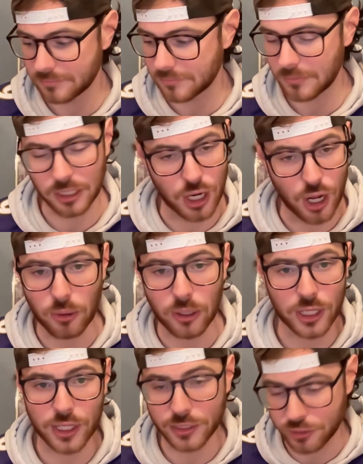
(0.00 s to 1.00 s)

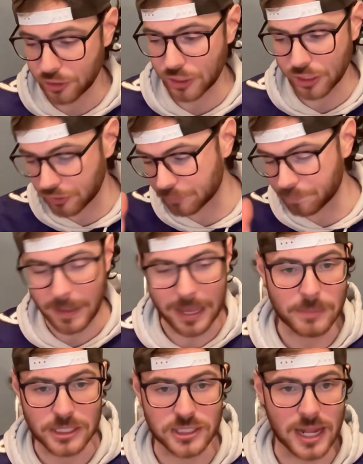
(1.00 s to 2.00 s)
You
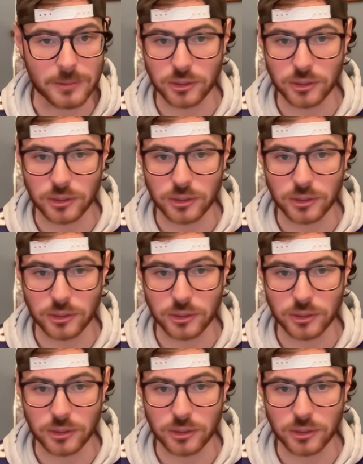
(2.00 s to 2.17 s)
baby steps.